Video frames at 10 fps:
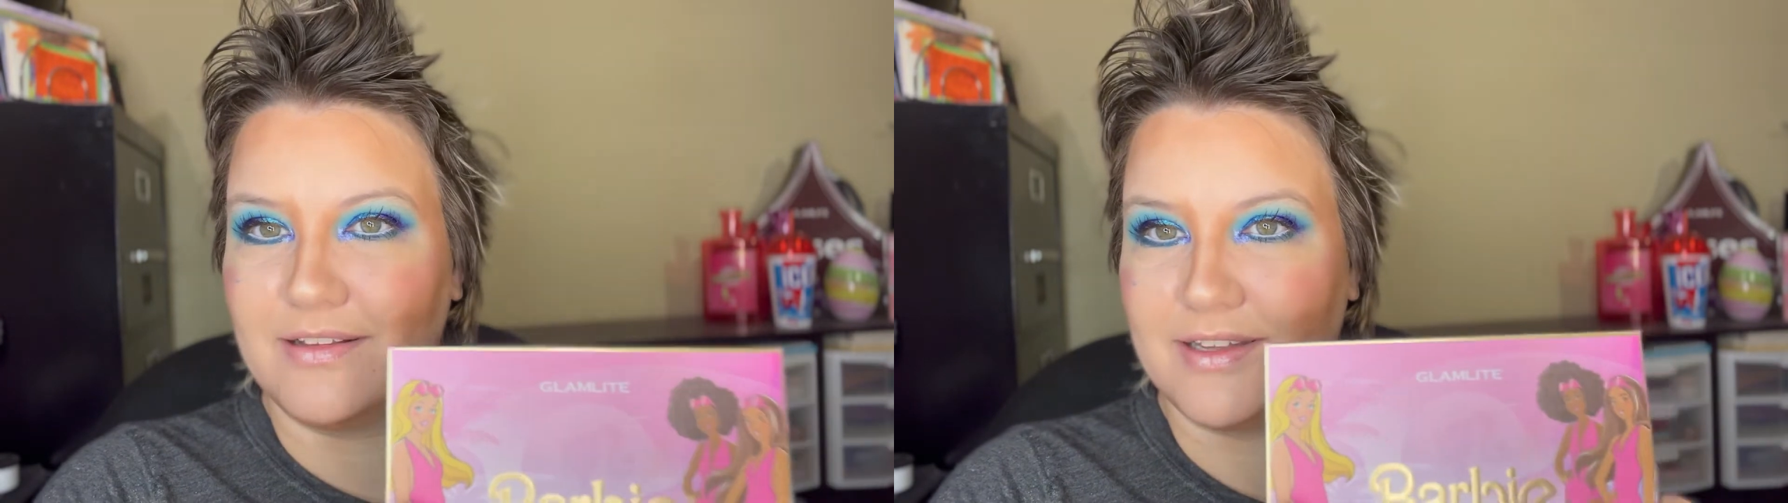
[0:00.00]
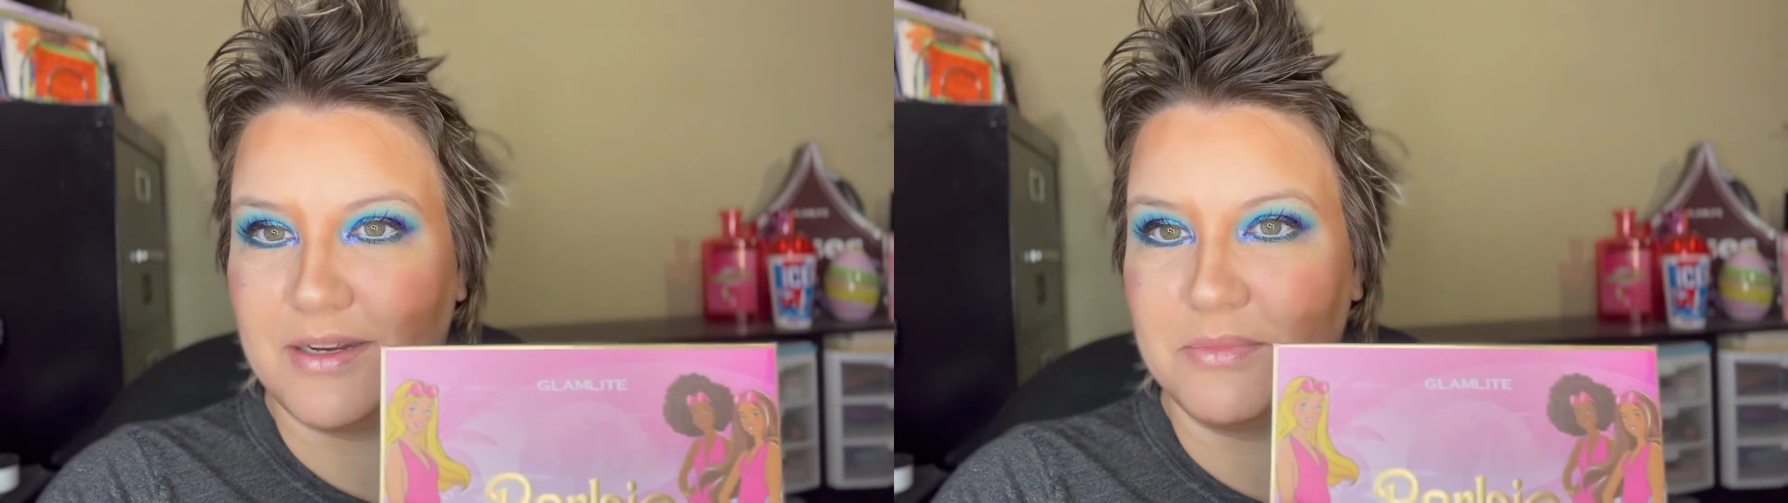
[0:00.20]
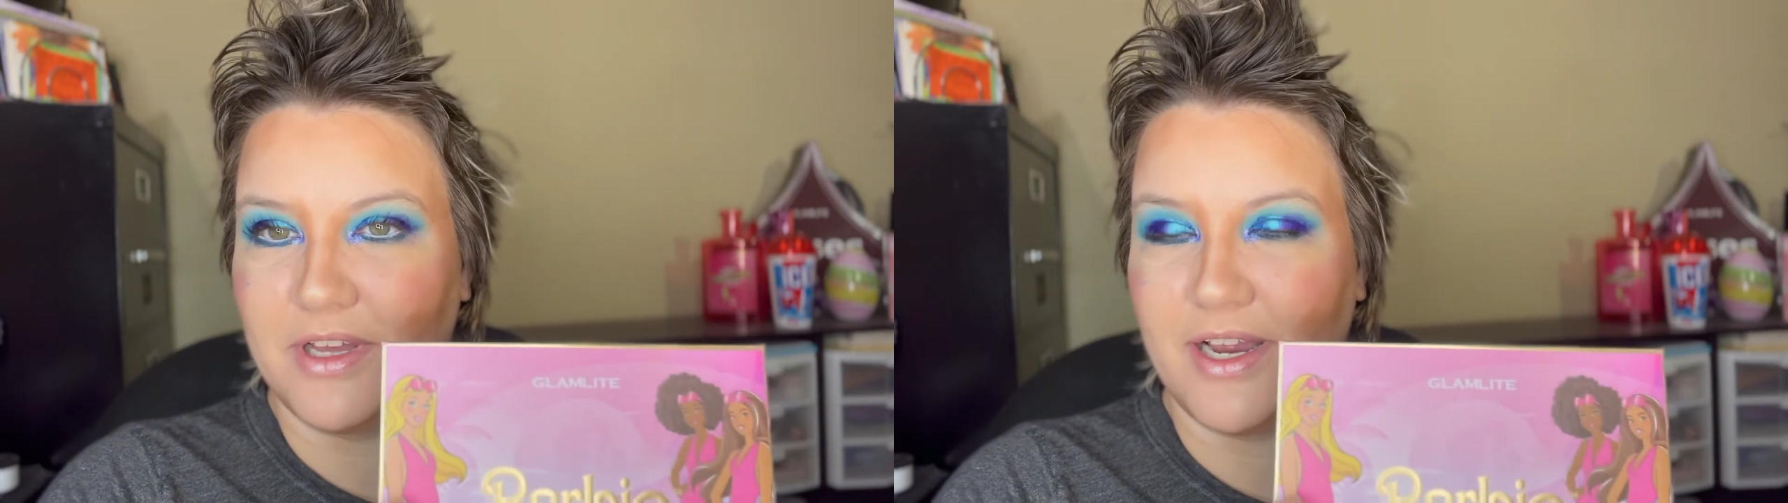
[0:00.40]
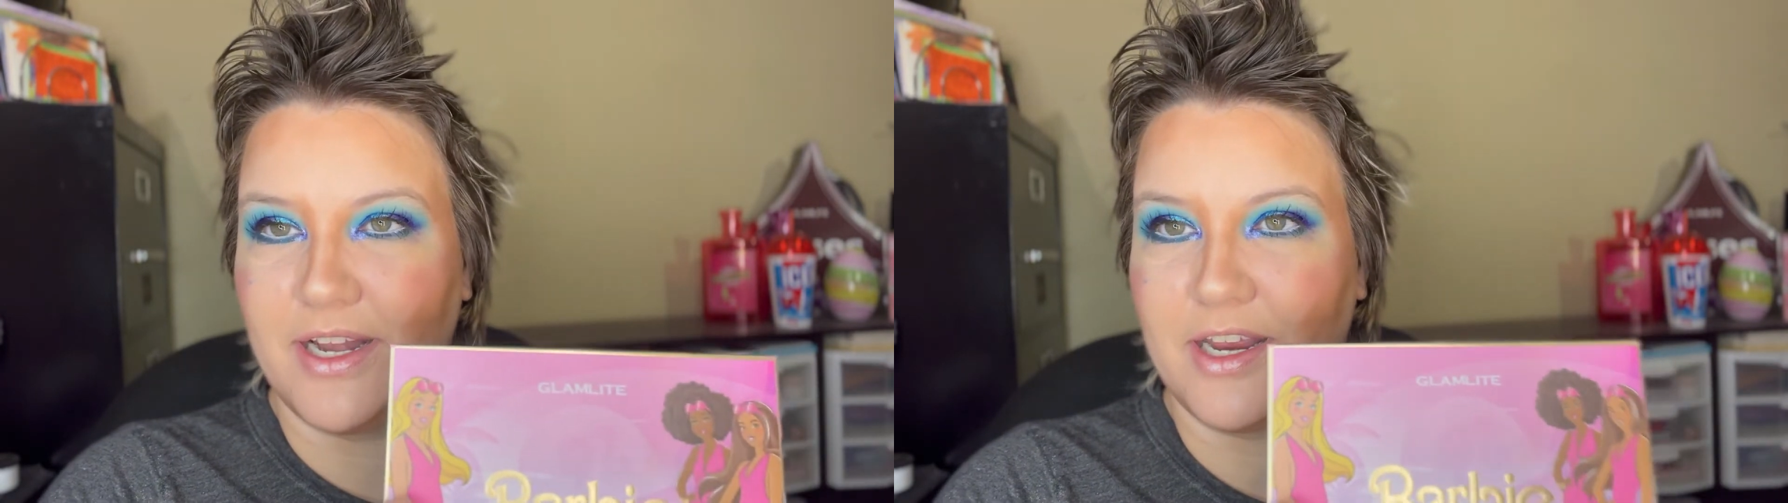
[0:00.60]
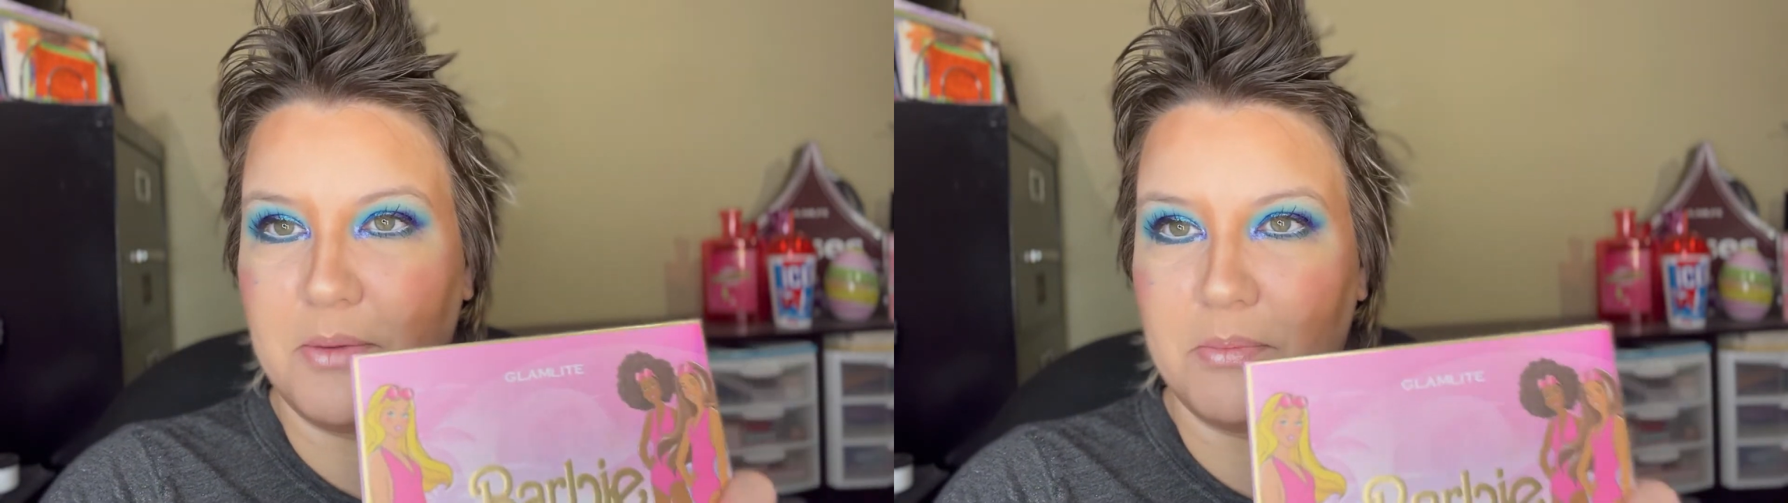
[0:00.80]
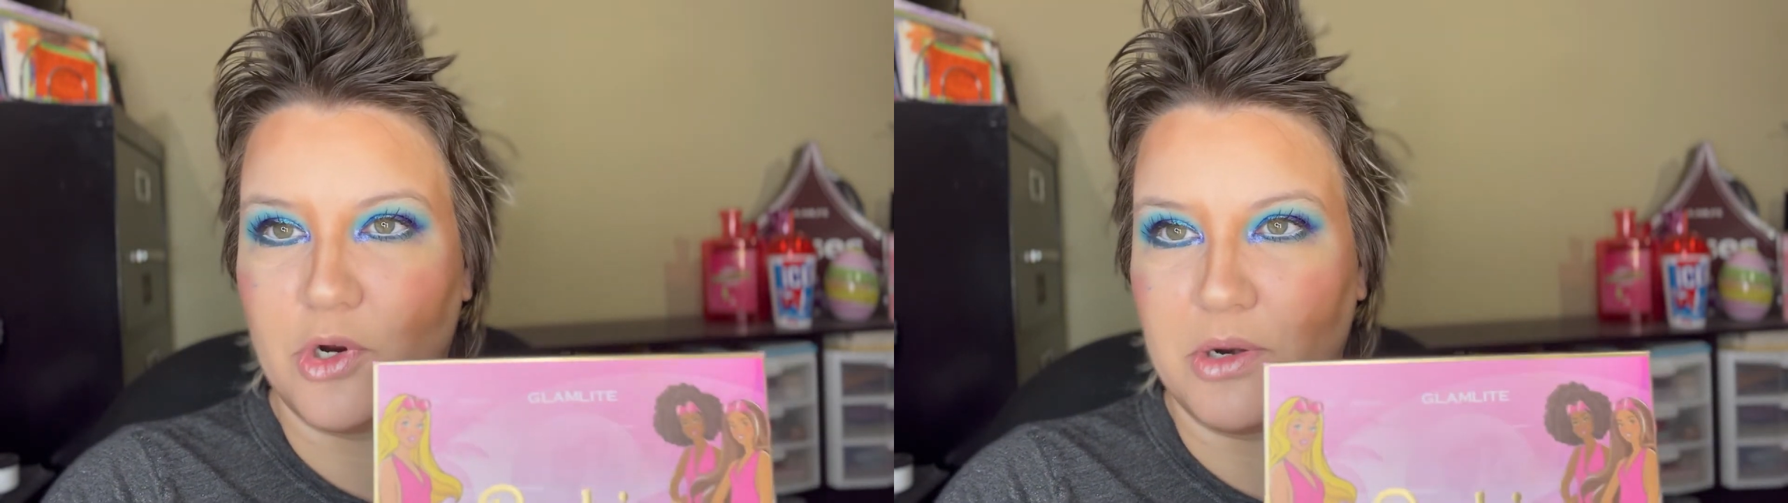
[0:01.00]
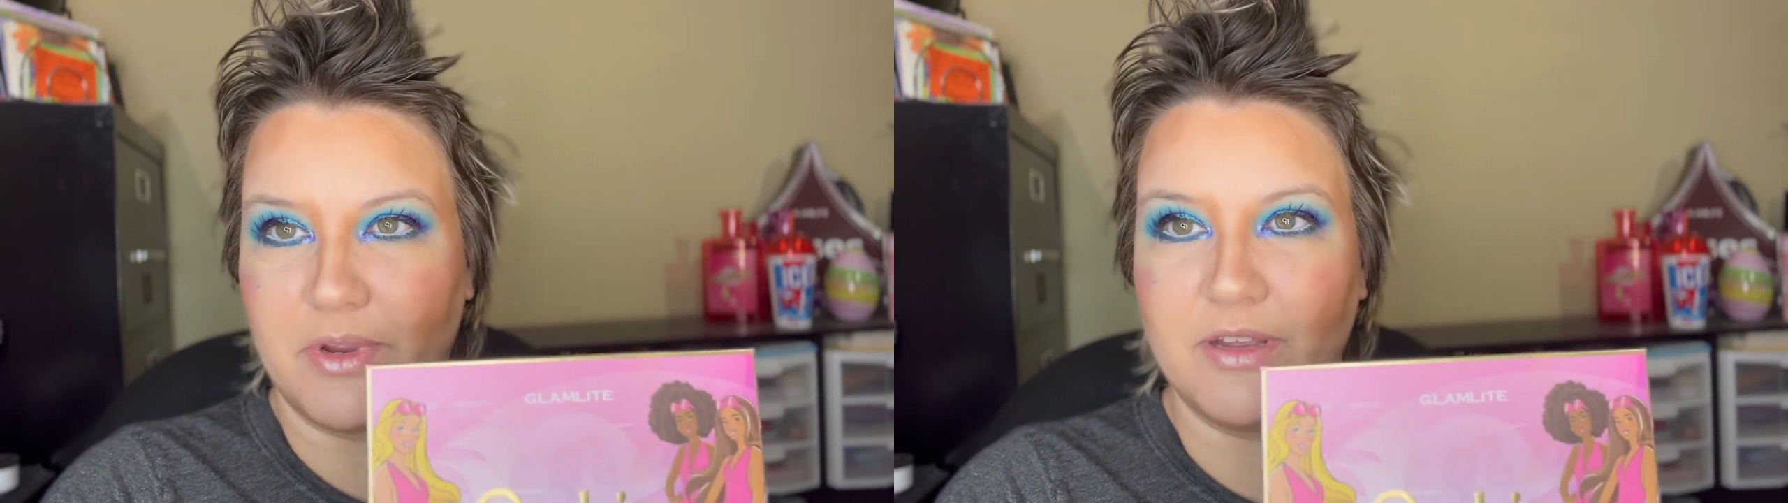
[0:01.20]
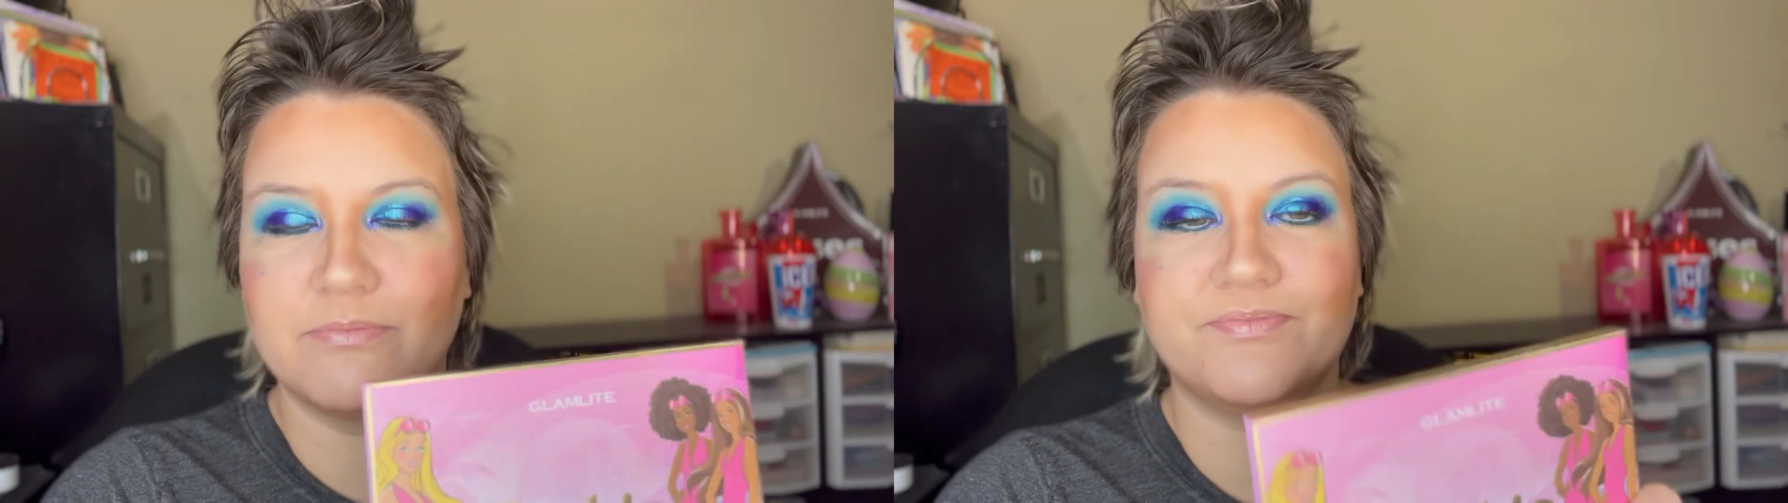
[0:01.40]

GlamLite and Barbie.